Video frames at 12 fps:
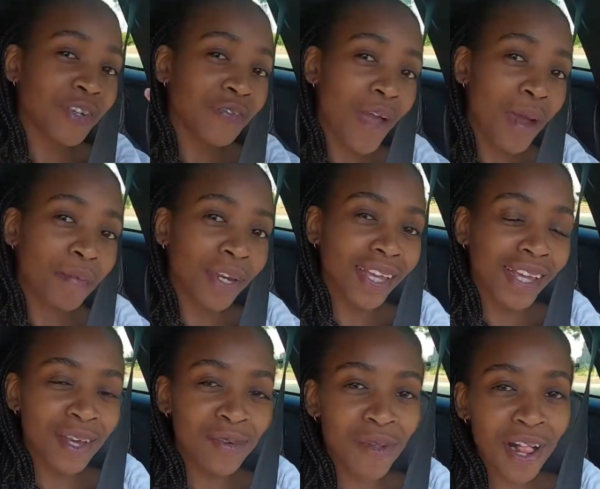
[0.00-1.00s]
Fresh
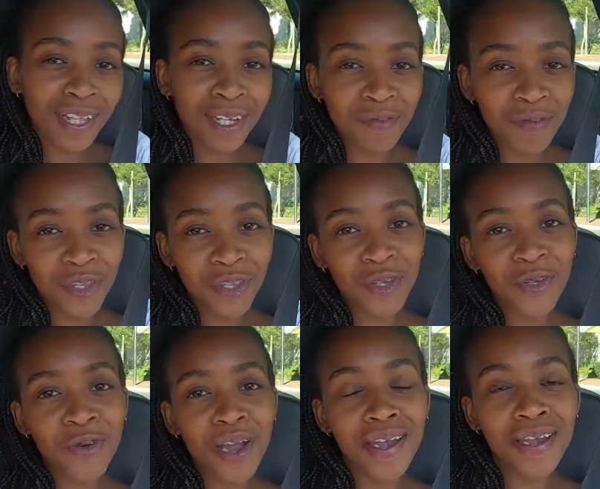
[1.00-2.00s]
family, welcome
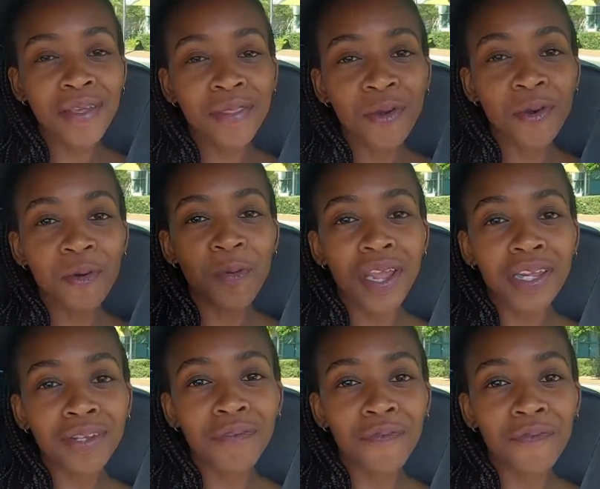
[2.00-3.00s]
to another
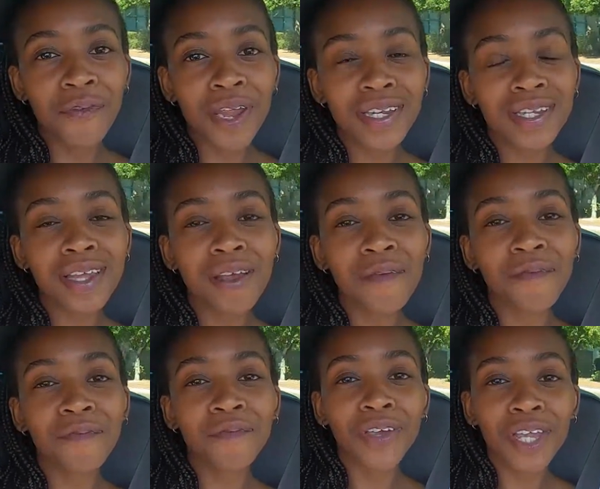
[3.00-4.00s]
great Fresh
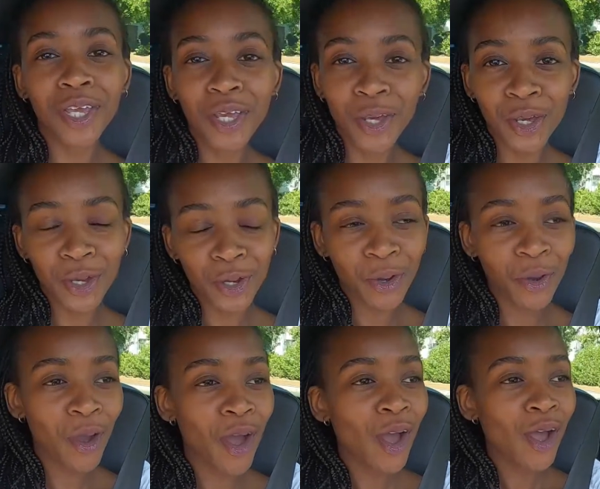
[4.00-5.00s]
video.
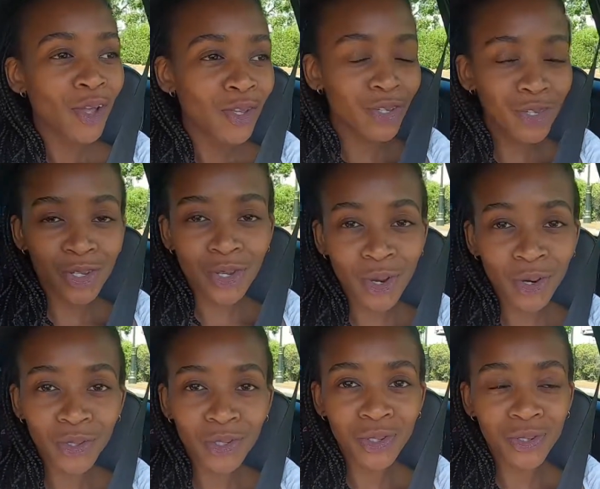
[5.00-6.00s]

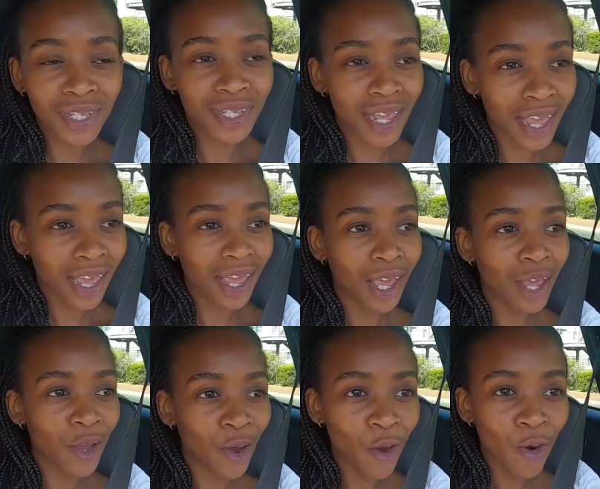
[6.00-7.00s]
So today,
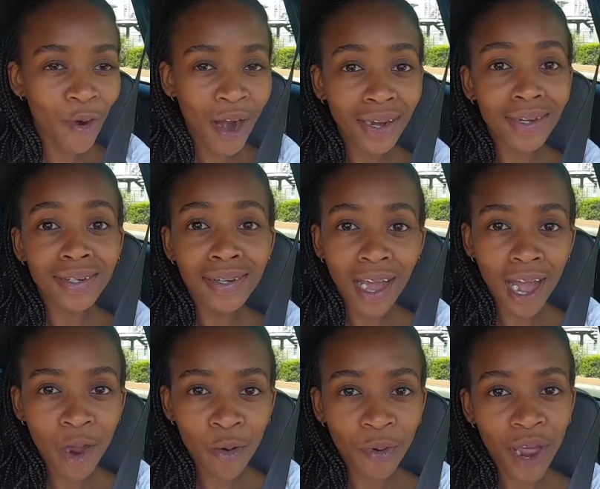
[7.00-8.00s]
or right
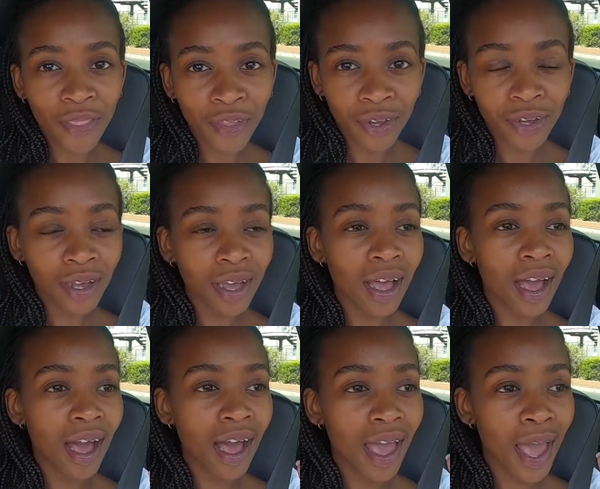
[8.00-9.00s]
now rather,
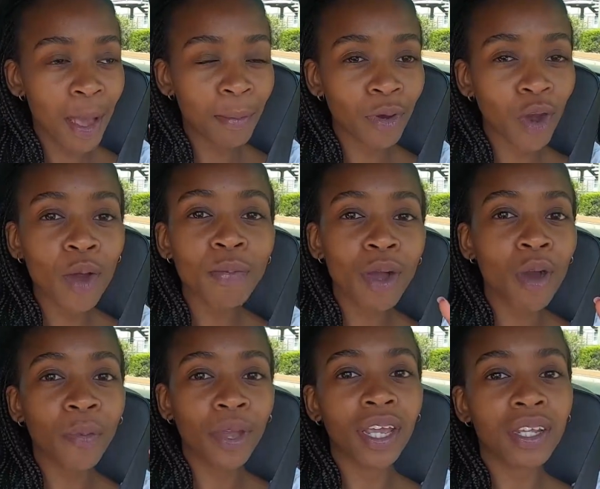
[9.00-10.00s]
I am on my
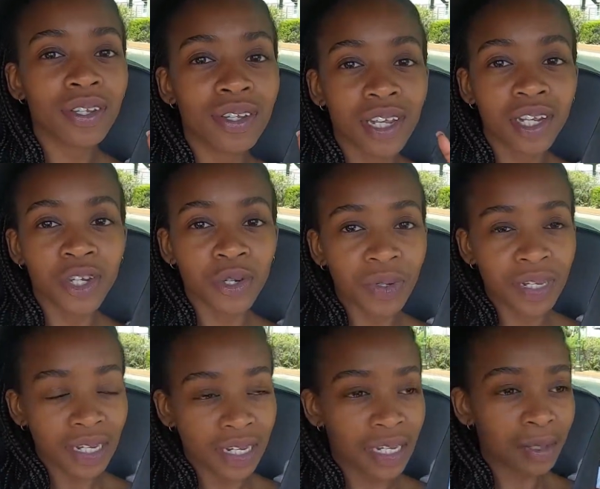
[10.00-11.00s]
way to Century
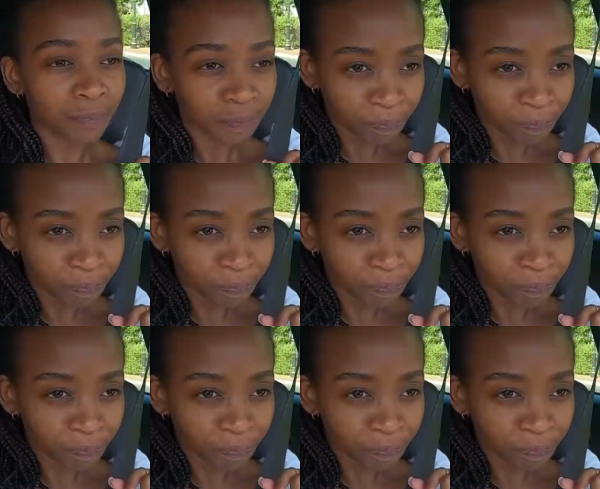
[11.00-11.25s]
City.